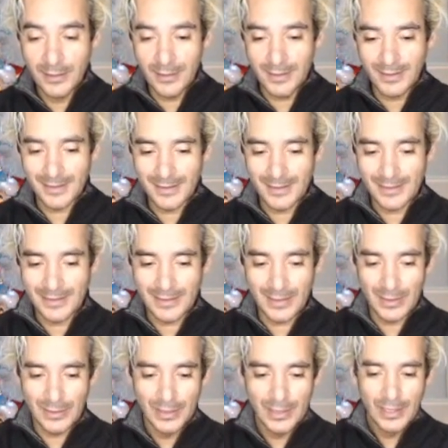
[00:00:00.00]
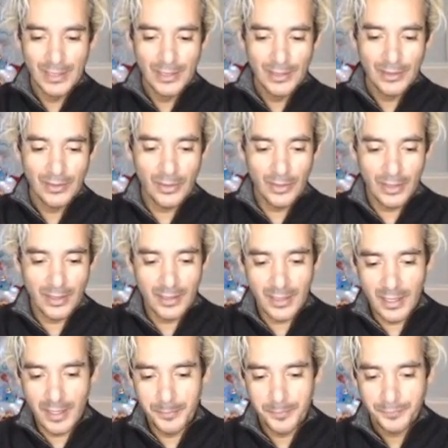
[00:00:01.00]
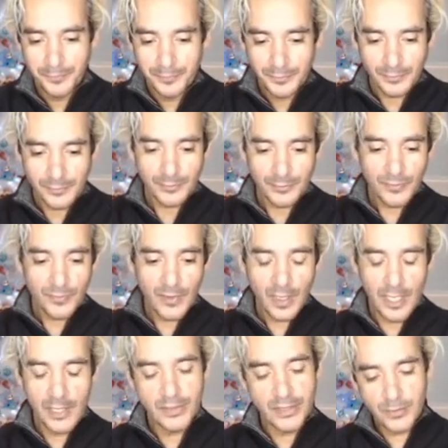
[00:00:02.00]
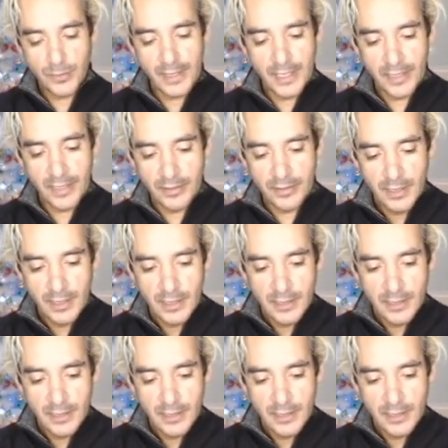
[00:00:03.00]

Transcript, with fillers: That's so, or, um, anyways, whatever.